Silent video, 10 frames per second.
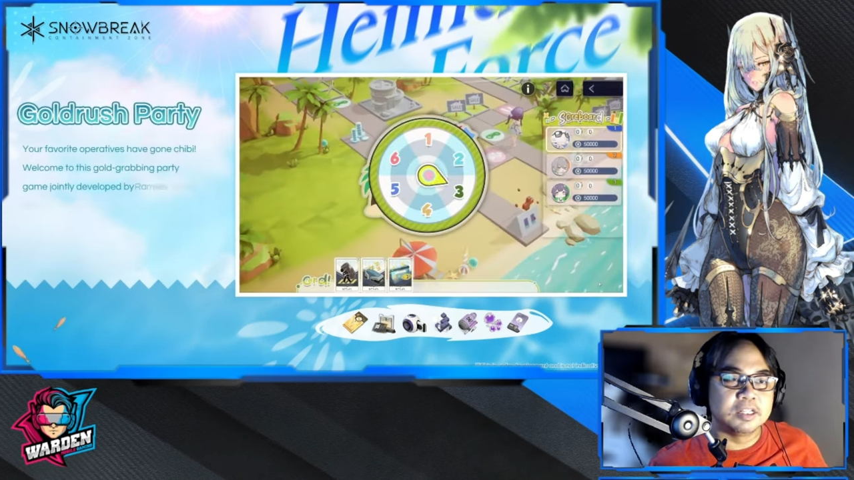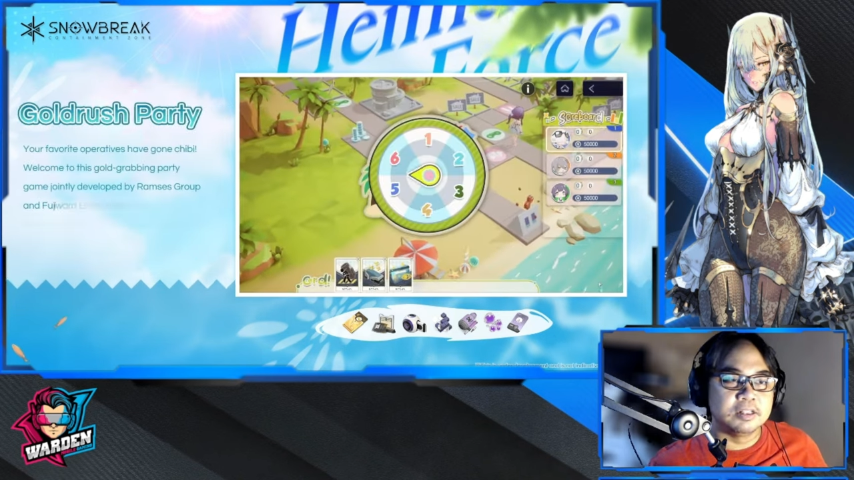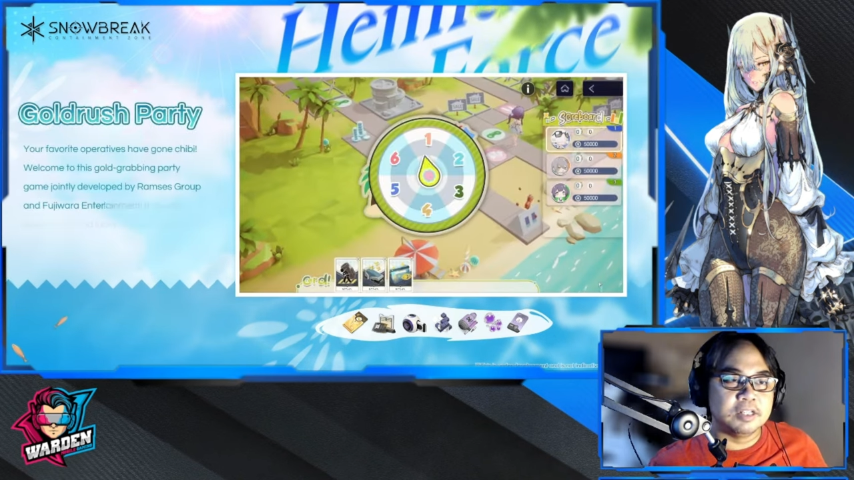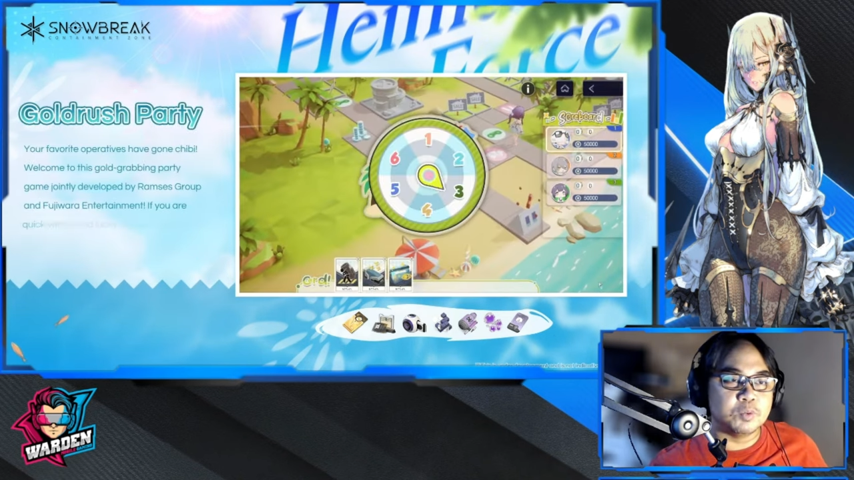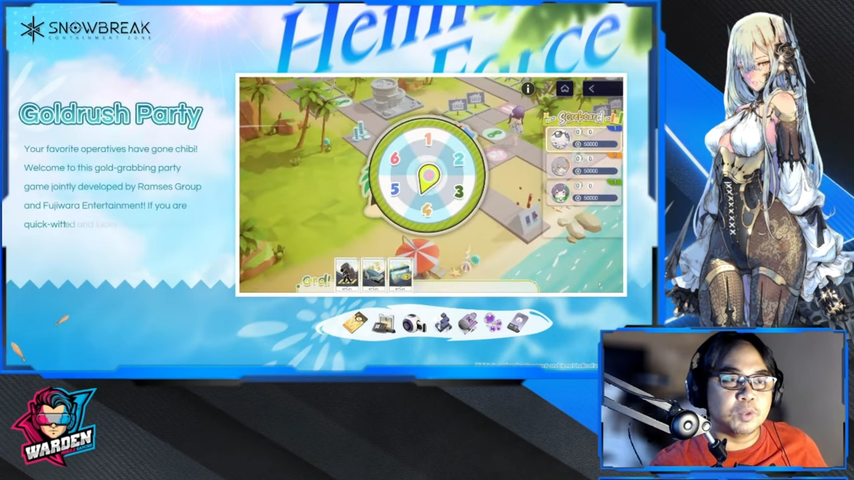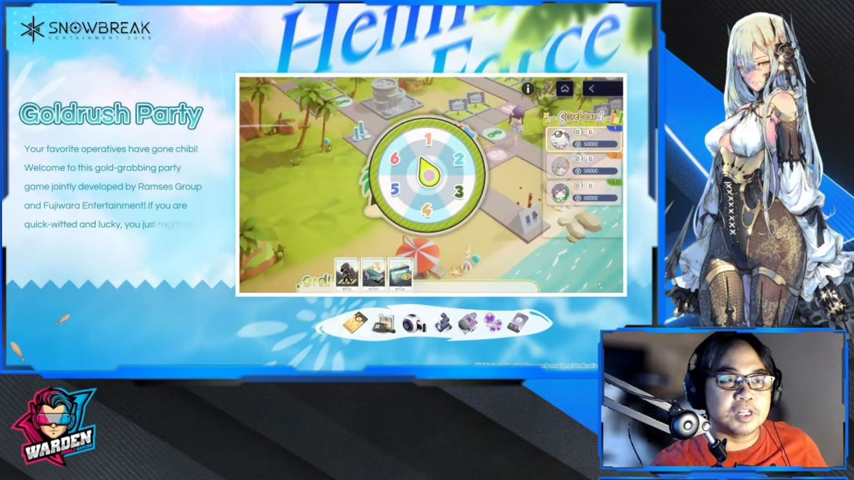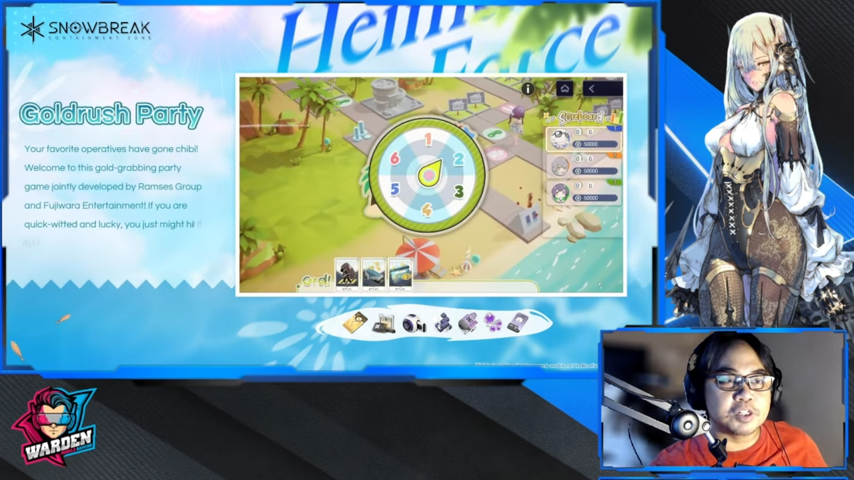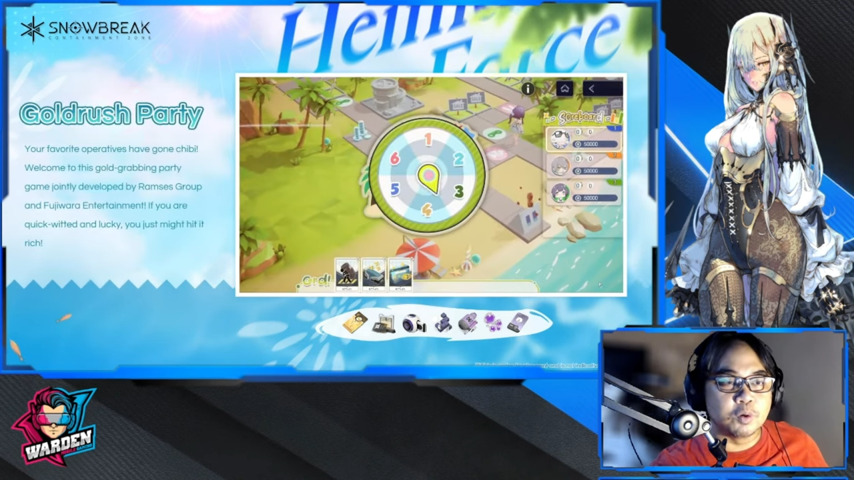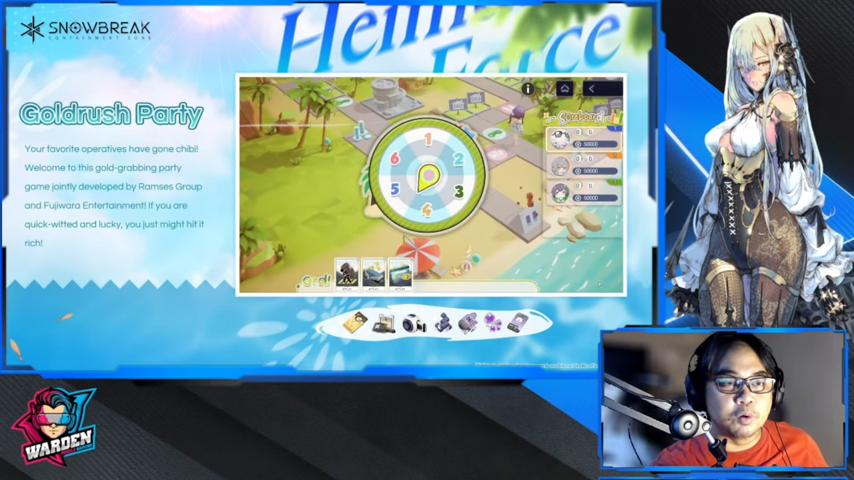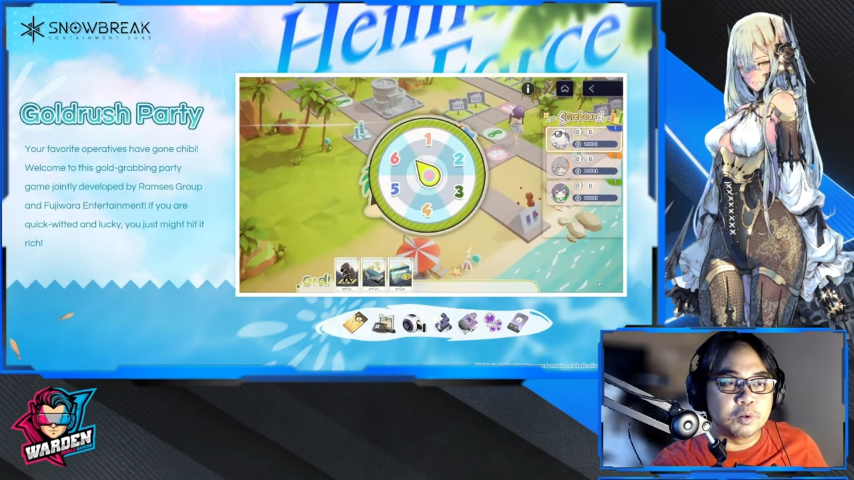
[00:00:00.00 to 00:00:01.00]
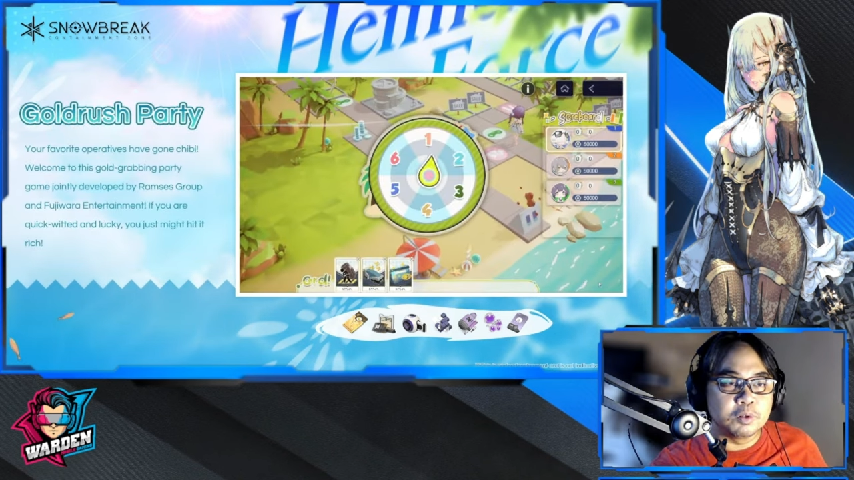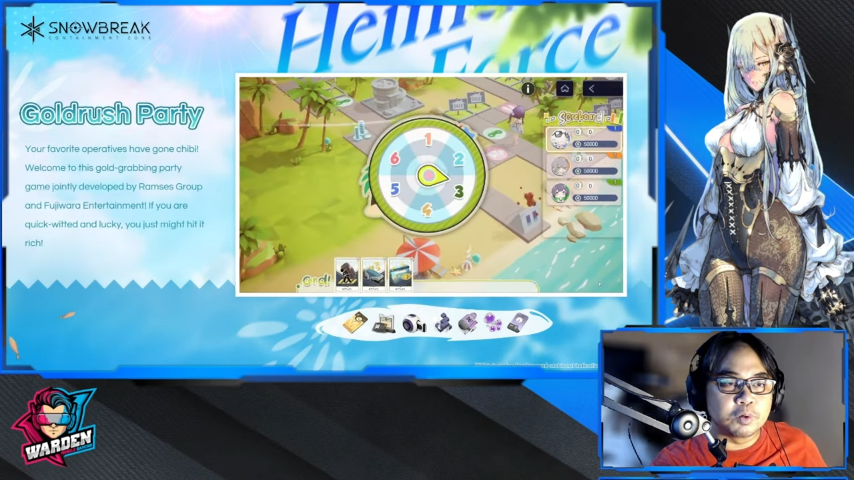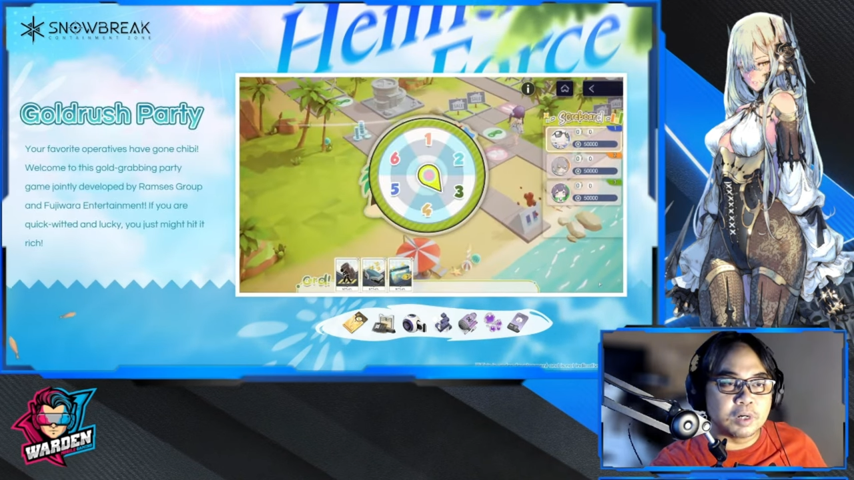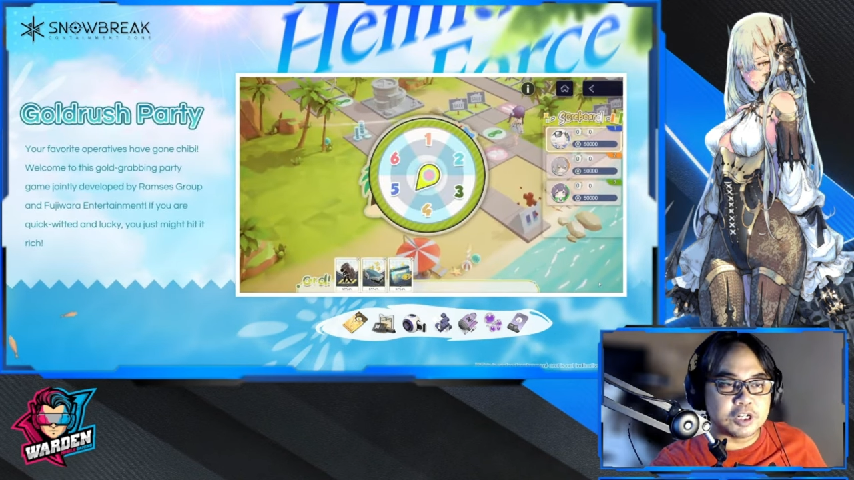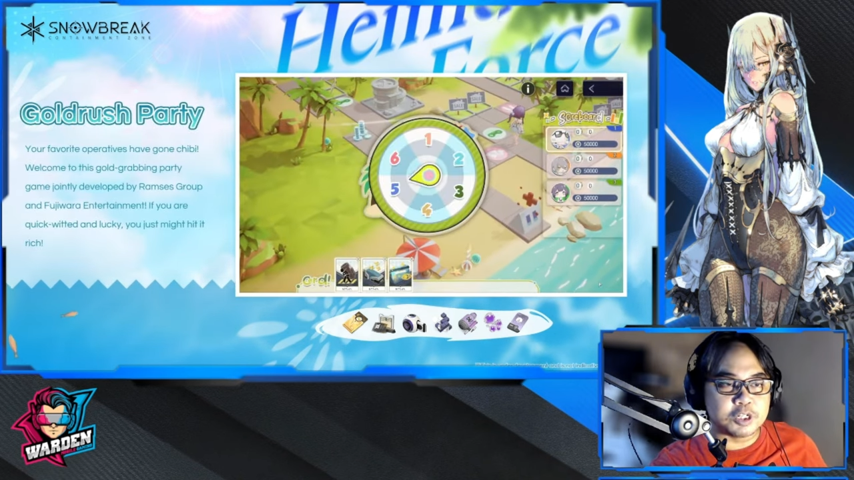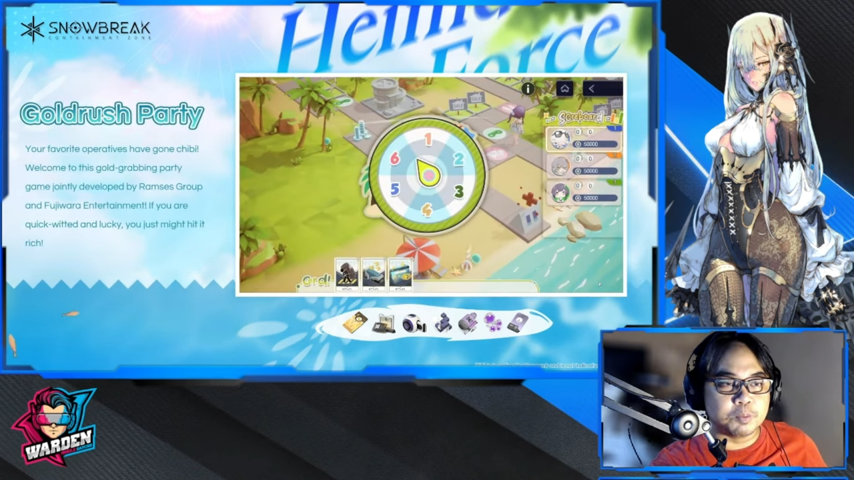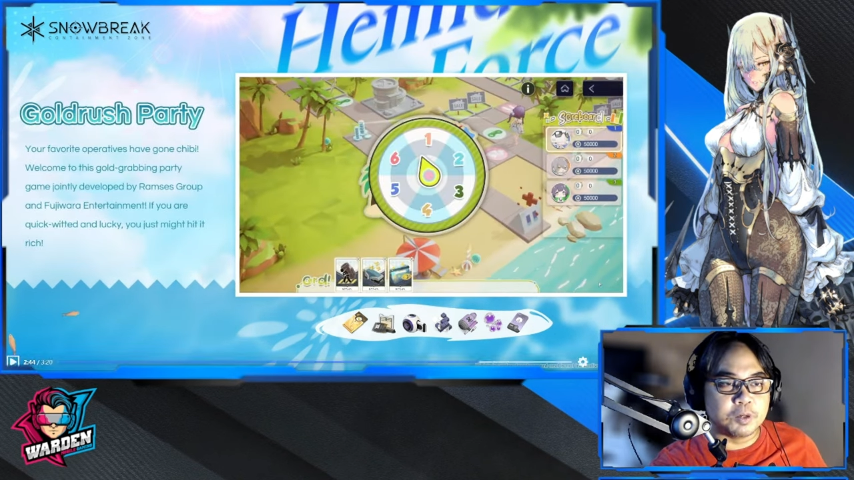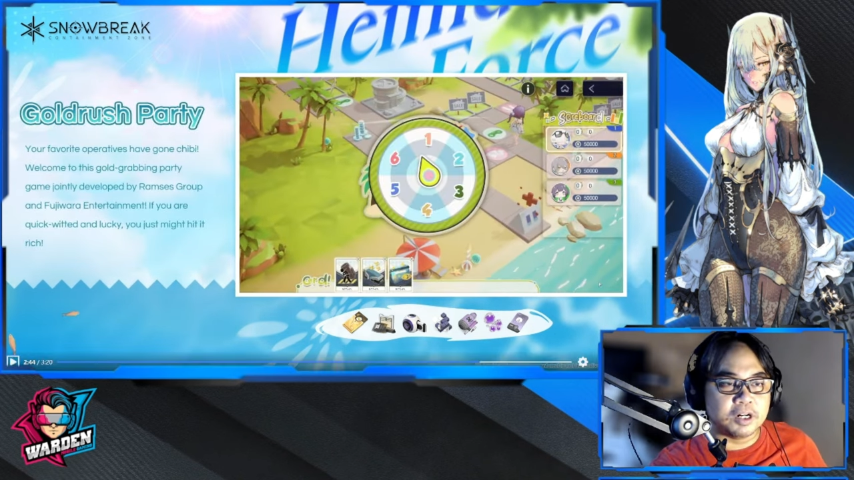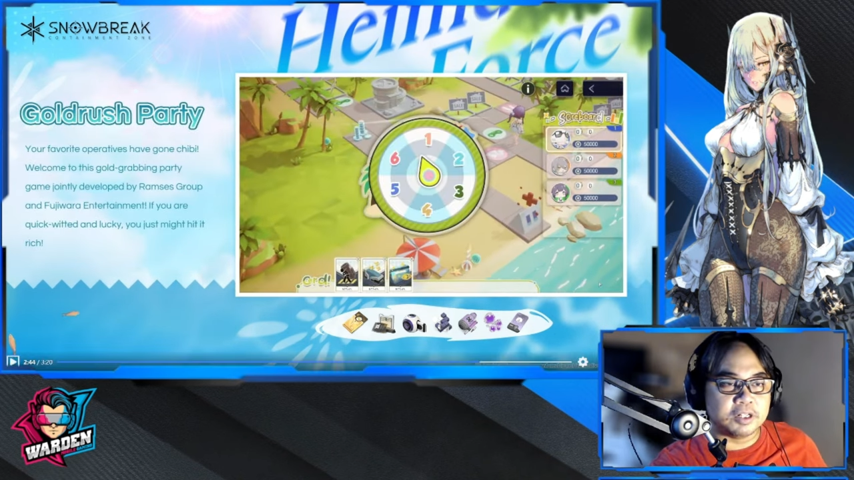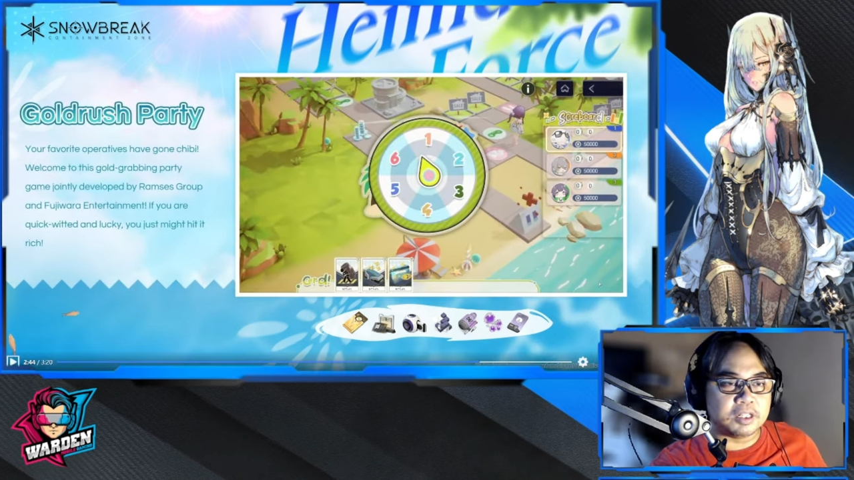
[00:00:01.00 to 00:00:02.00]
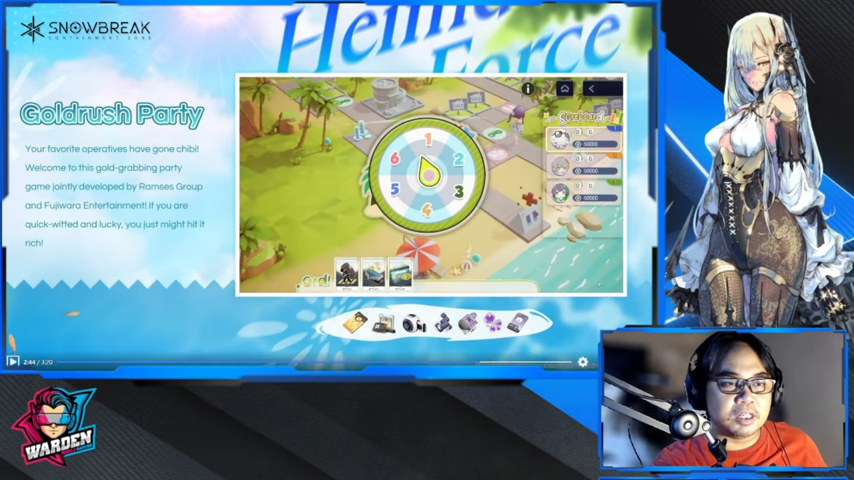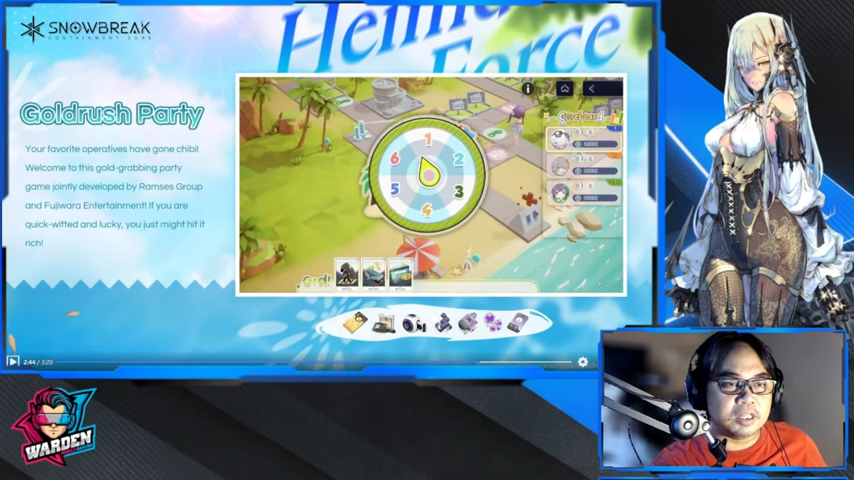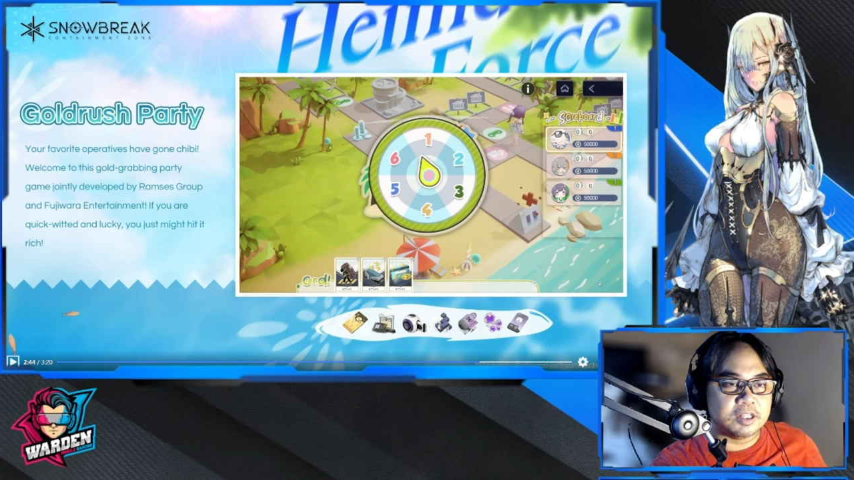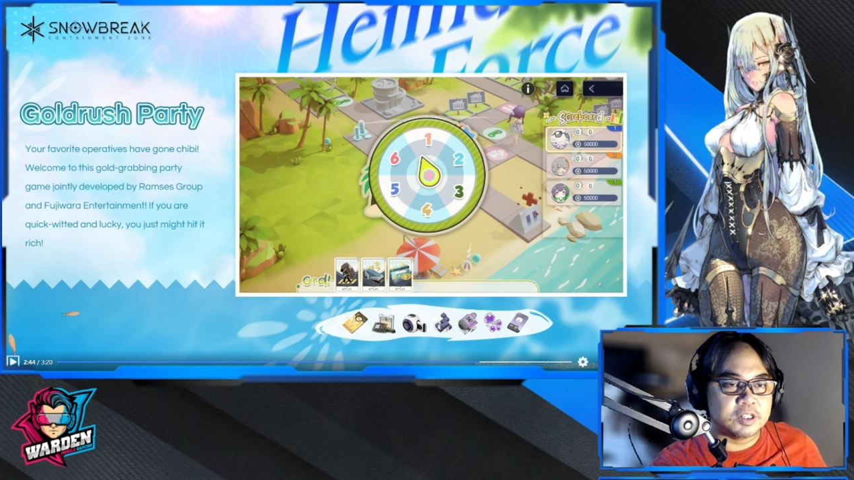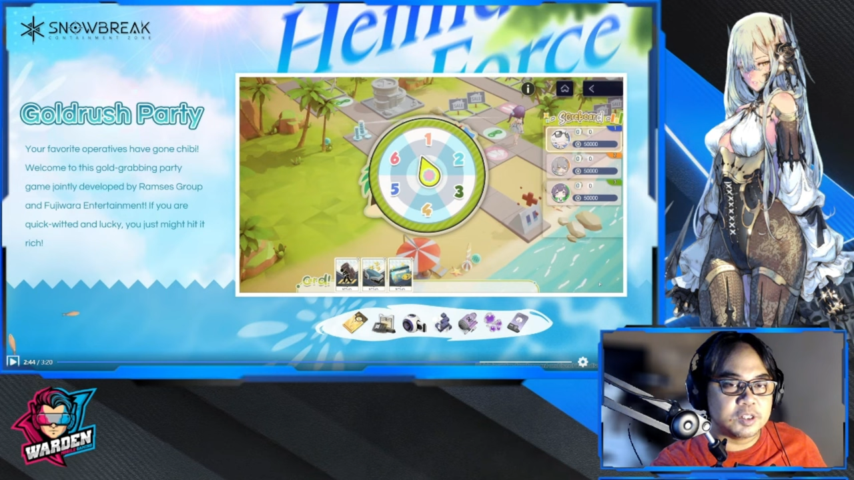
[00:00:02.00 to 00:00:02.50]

This one is Gold Rush Party.